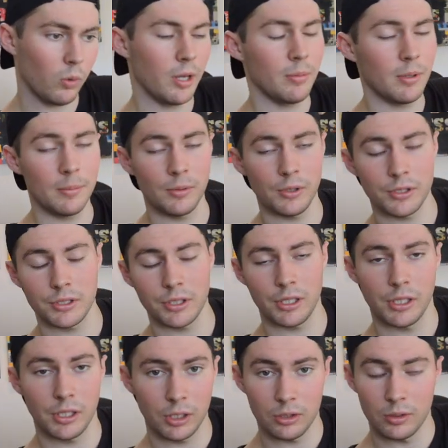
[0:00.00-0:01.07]
where people are
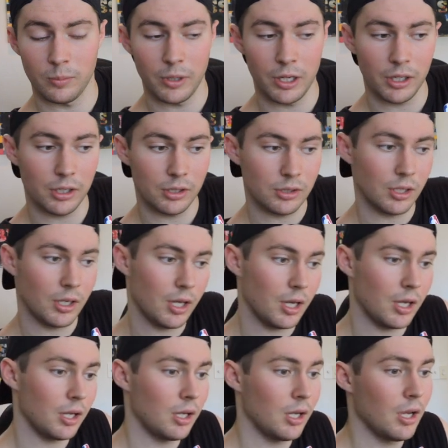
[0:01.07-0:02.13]
selling on the market
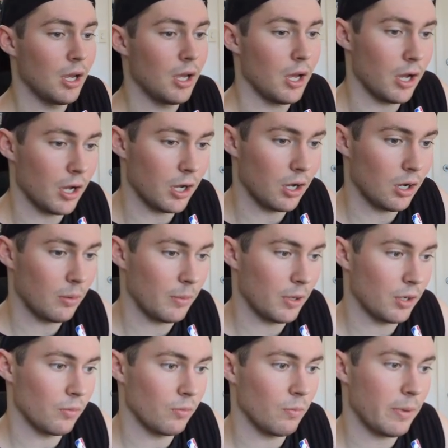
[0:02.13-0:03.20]
today,
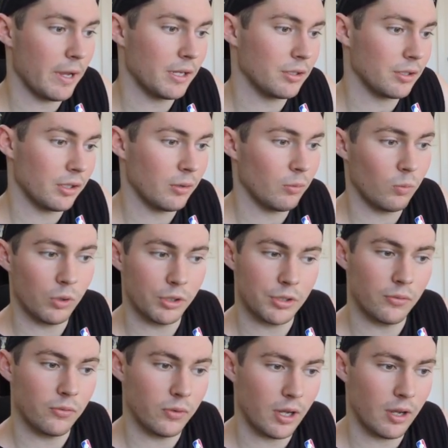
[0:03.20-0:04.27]
and basically
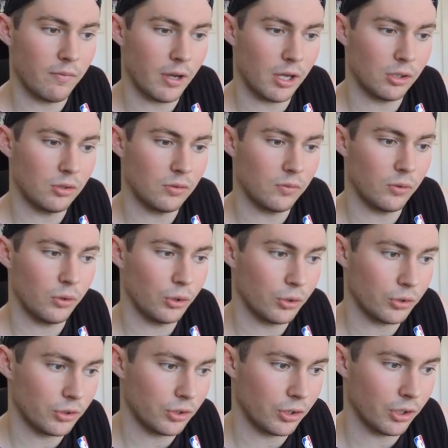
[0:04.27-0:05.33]
what's a fair value for
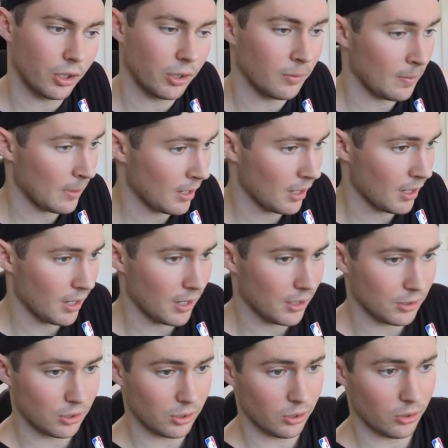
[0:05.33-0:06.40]
your stock.
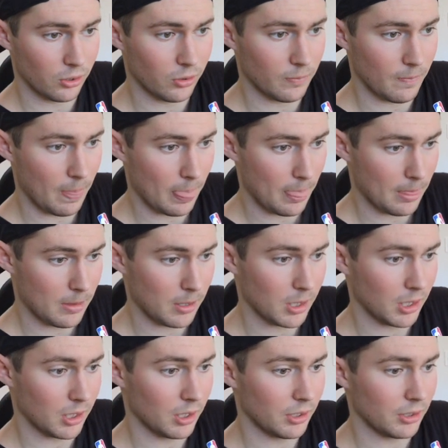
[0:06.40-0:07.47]
So you
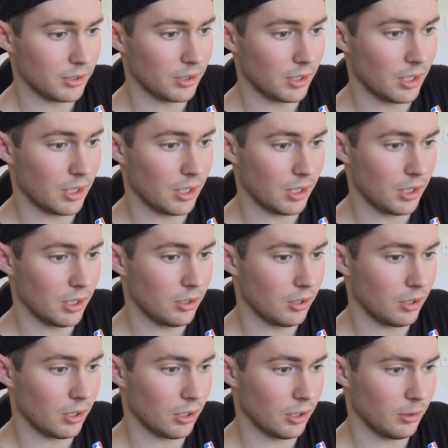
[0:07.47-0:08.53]
can kind of see here
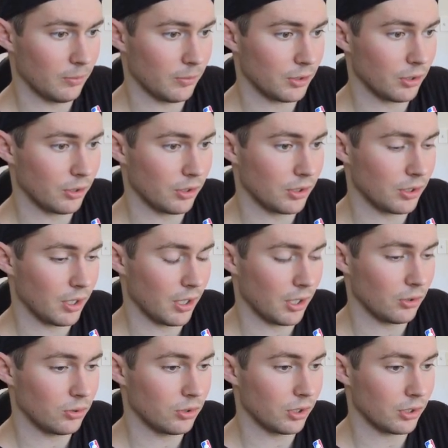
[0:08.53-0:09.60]
that it's got these
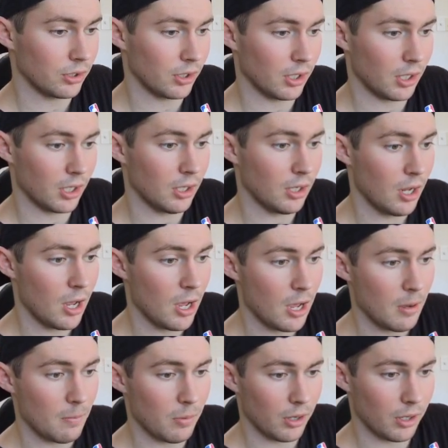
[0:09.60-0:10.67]
candlesticks again,
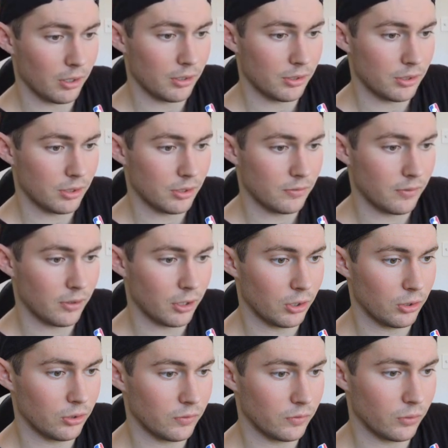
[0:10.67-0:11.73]
but this is
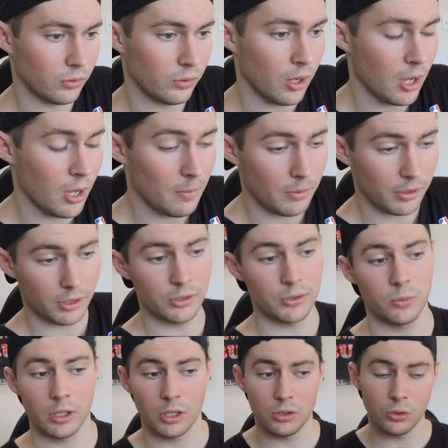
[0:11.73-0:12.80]
very useful
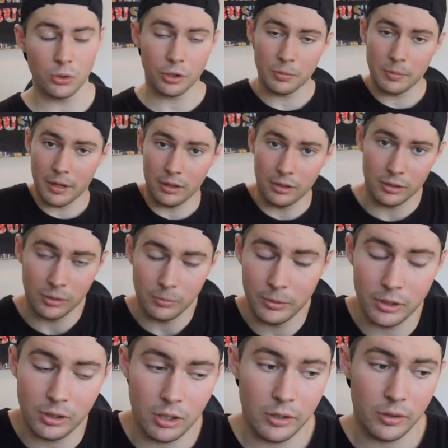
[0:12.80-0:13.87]
because we can talk about a little
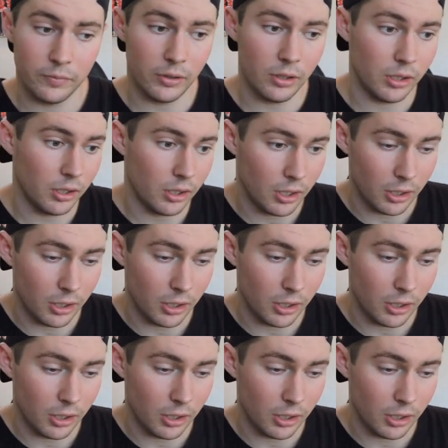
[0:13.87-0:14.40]
bit of